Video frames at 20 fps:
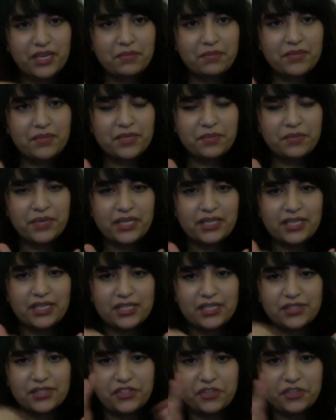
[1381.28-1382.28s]
them to make
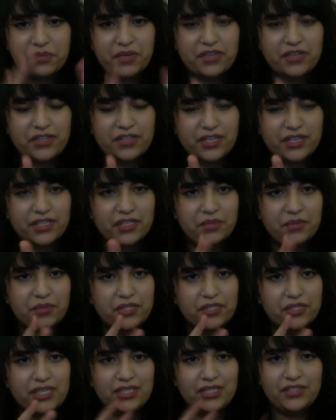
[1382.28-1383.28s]
these geometrically
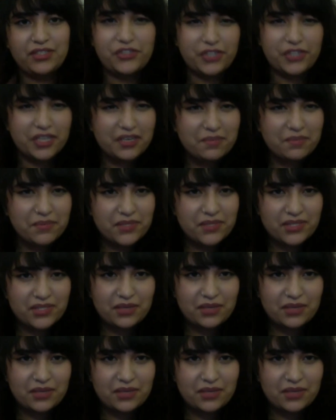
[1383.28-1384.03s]
precise shapes.